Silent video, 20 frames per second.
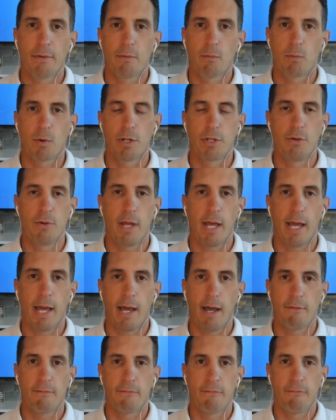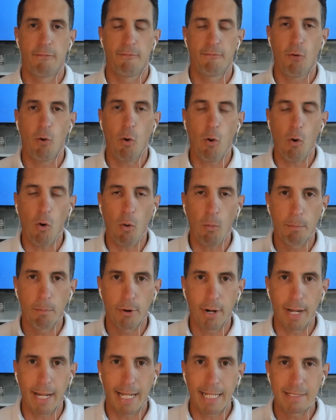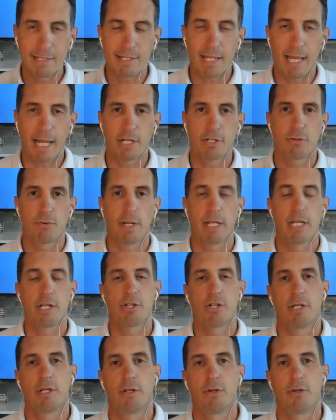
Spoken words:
where you have full brand saturation